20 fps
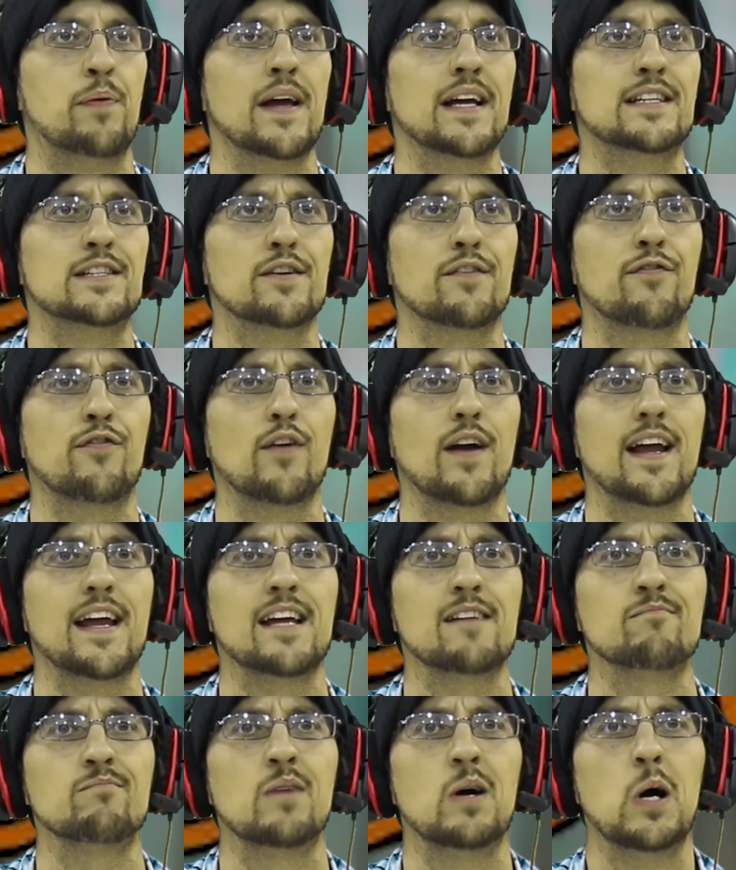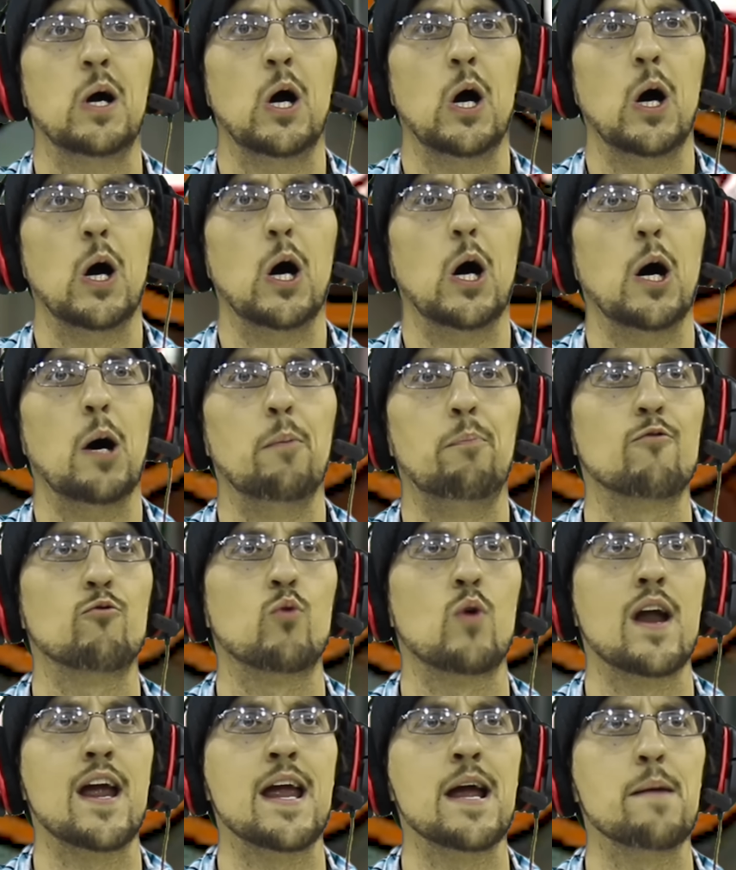picture frame, a
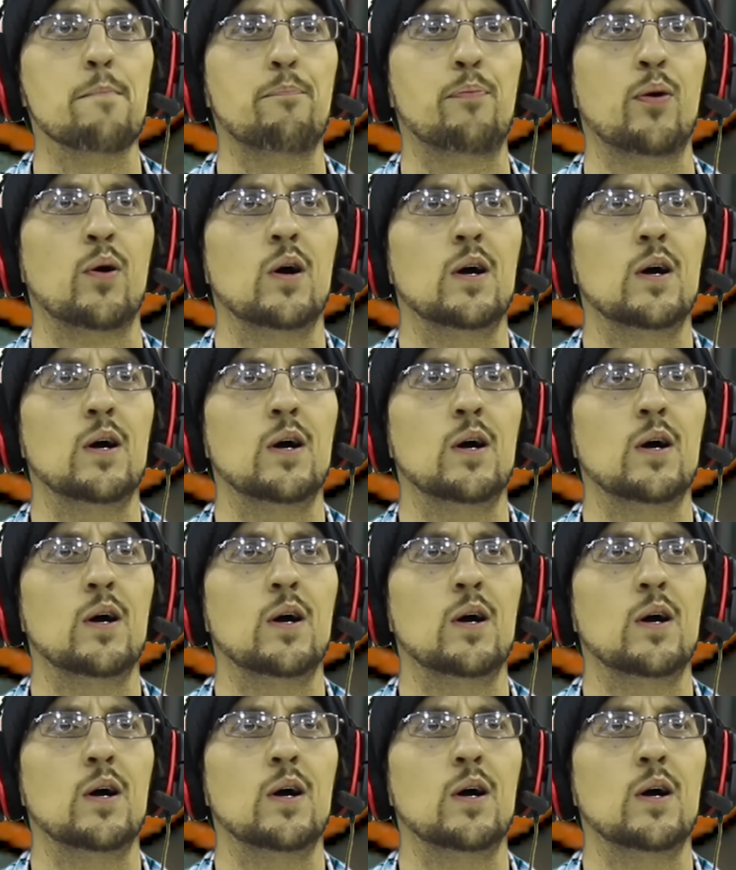ramp,